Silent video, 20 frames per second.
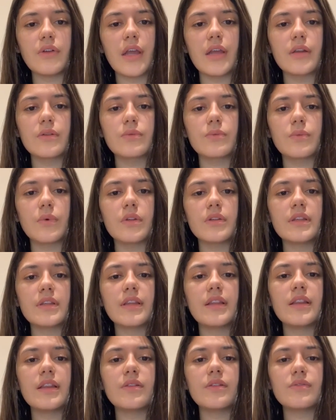and
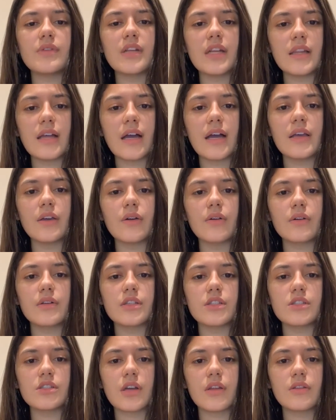won't rely on
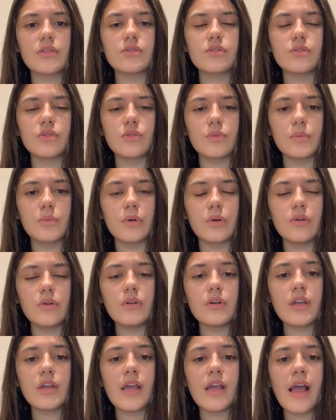each other no
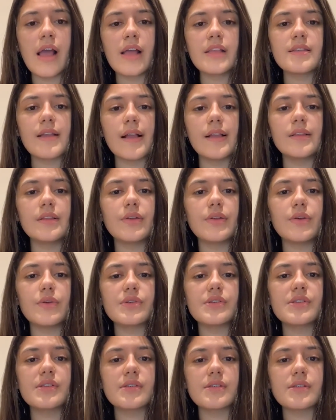more, telling her
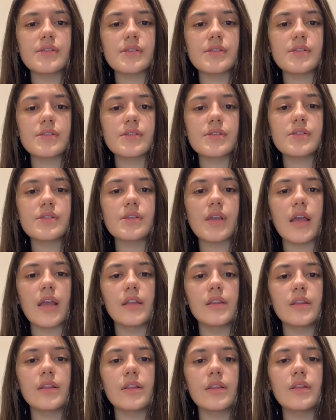citizens
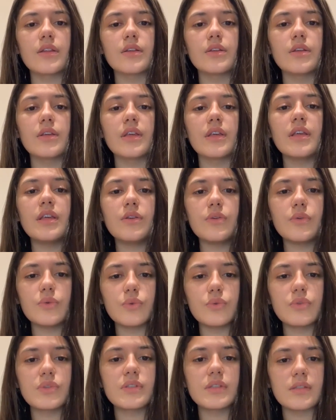and the
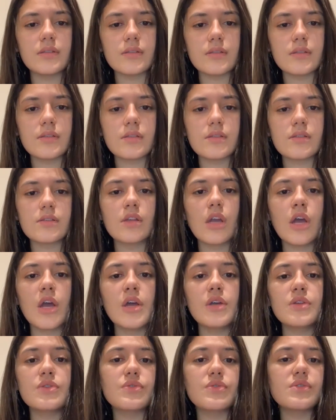EU citizens
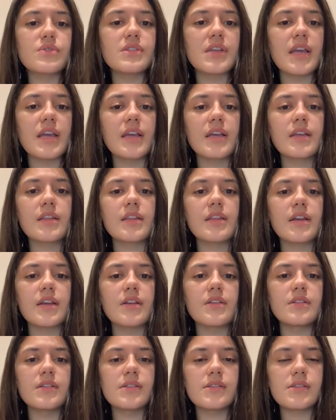to take
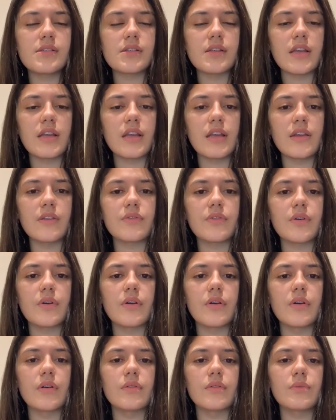their destiny
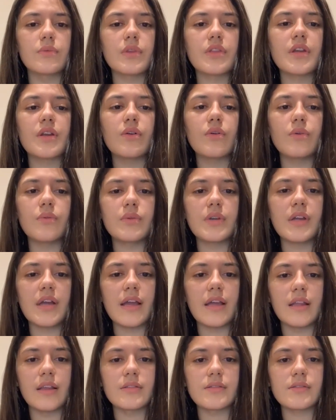with their own
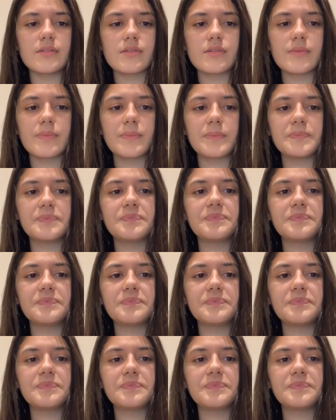hands.